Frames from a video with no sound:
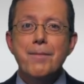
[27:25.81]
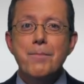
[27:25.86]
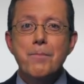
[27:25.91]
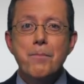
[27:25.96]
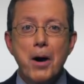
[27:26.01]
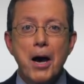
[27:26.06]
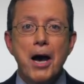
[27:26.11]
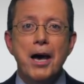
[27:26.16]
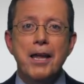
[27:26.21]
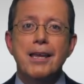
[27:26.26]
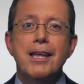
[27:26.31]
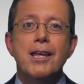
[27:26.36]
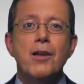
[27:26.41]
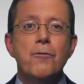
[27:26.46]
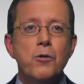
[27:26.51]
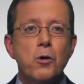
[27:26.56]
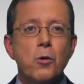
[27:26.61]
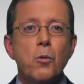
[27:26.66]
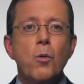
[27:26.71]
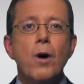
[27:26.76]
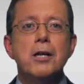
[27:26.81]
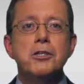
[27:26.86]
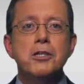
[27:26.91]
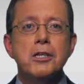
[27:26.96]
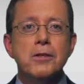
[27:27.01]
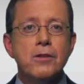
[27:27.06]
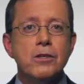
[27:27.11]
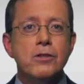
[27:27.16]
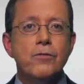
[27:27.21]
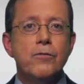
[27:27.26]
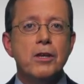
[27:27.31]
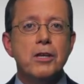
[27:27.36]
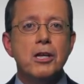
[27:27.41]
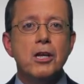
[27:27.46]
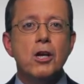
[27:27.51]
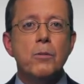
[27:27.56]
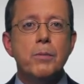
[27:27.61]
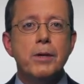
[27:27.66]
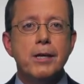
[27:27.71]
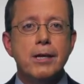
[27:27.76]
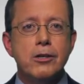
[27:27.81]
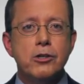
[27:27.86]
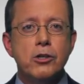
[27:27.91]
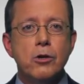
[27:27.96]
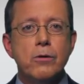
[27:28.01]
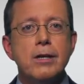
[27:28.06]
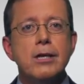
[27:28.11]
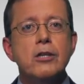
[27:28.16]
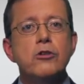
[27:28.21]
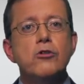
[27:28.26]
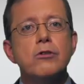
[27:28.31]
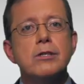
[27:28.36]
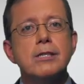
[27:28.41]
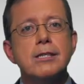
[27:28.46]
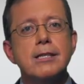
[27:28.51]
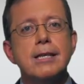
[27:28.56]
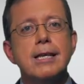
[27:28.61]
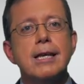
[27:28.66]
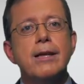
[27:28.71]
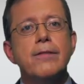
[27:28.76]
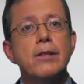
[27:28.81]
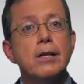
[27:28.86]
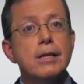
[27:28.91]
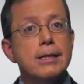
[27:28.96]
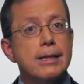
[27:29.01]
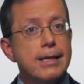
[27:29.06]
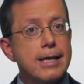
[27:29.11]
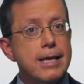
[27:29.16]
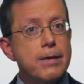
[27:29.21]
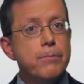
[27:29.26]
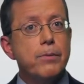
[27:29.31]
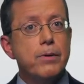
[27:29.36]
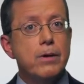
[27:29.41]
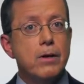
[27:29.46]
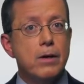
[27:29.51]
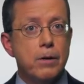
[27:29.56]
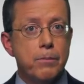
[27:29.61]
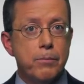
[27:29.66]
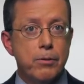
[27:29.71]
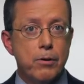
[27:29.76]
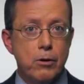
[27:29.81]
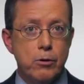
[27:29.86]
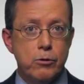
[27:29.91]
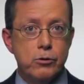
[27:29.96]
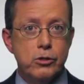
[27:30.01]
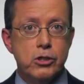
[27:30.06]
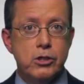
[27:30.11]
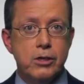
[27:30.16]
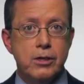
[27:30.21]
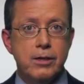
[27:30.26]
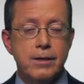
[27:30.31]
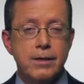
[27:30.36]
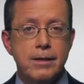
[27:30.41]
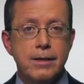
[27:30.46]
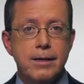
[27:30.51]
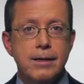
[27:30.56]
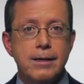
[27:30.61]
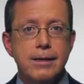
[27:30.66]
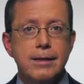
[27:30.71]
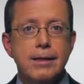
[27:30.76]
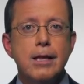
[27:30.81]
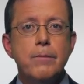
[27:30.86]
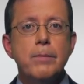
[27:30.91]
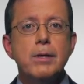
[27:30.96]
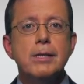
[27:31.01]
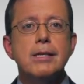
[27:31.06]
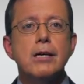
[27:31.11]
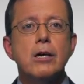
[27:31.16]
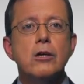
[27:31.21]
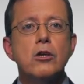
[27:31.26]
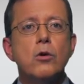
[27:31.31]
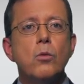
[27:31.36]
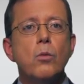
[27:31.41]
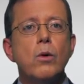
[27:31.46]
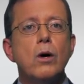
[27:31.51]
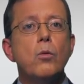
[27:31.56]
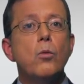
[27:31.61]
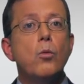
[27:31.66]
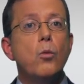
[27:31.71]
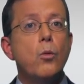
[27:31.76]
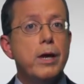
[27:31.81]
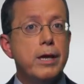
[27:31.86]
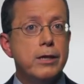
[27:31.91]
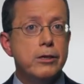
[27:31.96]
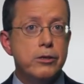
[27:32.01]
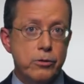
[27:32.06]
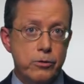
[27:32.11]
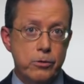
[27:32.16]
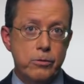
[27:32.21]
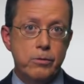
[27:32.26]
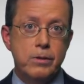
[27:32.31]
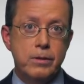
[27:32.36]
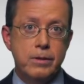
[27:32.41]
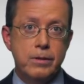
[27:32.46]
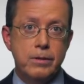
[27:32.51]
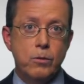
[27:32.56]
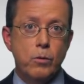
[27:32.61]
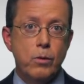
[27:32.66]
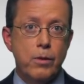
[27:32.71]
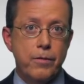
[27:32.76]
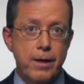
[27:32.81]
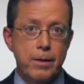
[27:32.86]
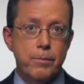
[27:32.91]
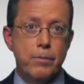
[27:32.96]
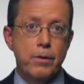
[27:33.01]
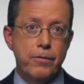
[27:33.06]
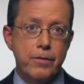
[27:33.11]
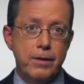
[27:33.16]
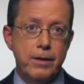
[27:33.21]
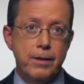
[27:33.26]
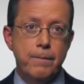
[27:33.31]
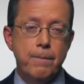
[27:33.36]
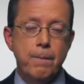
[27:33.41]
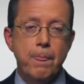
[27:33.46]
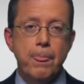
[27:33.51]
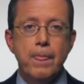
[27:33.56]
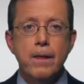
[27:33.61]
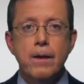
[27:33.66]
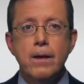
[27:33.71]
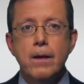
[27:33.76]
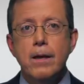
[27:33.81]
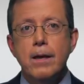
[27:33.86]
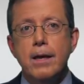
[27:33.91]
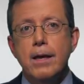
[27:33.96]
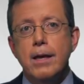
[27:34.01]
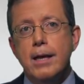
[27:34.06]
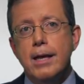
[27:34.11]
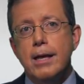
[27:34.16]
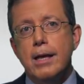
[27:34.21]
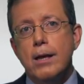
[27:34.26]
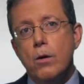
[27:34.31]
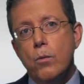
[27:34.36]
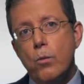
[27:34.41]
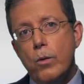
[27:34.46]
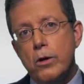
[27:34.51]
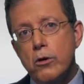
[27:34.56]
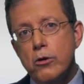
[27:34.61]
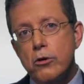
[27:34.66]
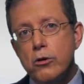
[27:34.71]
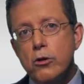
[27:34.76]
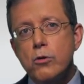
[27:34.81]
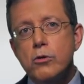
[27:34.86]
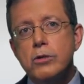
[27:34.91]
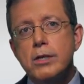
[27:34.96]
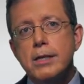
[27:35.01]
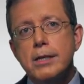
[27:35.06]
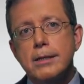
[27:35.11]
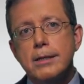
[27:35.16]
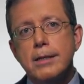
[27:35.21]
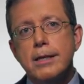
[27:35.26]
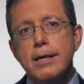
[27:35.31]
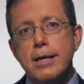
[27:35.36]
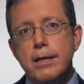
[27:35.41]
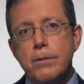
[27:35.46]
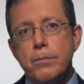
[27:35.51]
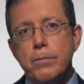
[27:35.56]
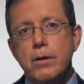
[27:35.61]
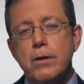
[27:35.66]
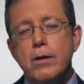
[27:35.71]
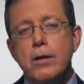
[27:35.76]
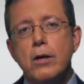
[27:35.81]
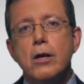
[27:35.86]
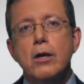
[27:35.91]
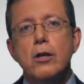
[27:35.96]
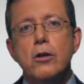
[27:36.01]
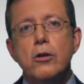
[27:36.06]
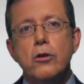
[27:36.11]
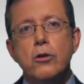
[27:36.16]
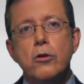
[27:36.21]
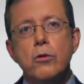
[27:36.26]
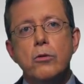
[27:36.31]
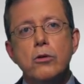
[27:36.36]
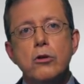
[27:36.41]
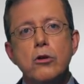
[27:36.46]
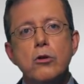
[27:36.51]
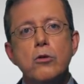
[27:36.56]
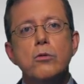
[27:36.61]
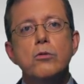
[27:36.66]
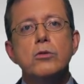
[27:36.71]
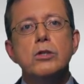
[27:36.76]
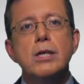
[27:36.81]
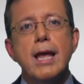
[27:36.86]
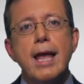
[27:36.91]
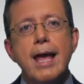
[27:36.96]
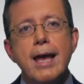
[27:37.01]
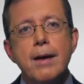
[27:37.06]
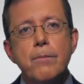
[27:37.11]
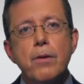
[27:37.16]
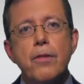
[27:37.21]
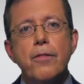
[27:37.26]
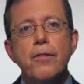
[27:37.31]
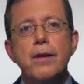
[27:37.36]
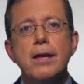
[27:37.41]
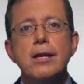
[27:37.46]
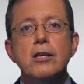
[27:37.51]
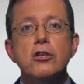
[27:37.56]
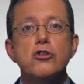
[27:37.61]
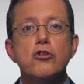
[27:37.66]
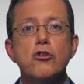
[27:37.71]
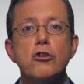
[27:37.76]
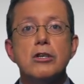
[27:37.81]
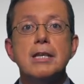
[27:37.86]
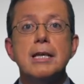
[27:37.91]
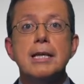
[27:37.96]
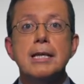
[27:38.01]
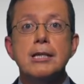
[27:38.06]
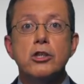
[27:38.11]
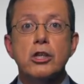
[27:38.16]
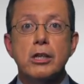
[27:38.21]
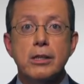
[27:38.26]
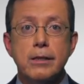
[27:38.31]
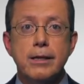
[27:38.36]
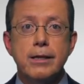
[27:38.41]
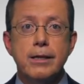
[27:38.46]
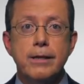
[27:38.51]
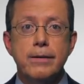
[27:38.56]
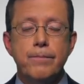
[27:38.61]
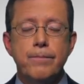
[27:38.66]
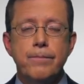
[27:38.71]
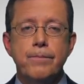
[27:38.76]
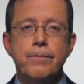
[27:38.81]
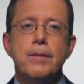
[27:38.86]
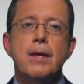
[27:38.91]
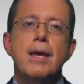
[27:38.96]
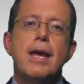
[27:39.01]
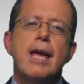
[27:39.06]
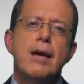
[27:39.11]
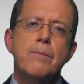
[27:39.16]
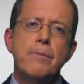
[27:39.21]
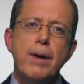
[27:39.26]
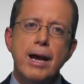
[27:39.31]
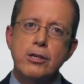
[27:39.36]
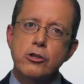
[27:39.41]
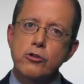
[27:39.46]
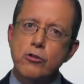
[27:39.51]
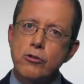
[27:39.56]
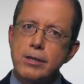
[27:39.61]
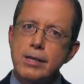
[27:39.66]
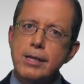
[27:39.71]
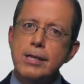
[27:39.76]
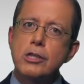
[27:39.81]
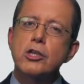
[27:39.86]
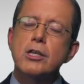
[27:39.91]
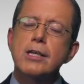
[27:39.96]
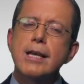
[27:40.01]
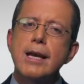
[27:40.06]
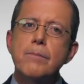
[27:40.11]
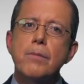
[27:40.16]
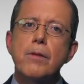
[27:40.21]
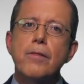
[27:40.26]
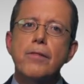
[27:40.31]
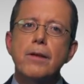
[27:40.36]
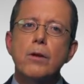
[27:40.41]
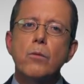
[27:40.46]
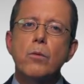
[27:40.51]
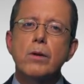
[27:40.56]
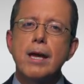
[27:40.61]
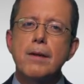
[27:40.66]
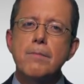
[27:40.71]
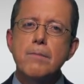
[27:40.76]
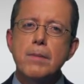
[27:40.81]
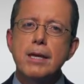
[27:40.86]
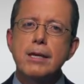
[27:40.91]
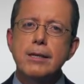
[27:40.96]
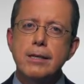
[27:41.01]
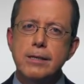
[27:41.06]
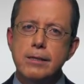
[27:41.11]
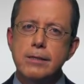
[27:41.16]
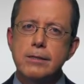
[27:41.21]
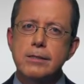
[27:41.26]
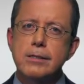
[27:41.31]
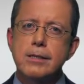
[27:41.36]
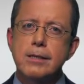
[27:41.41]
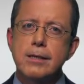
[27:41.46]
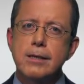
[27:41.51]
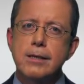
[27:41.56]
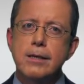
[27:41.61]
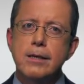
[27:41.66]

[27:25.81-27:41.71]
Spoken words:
But if you're watching this video because you're interested in the LEAP approach, let me tell you what we do with empathy. When you're using LEAP, you use empathy strategically. And by strategic empathy, what I mean is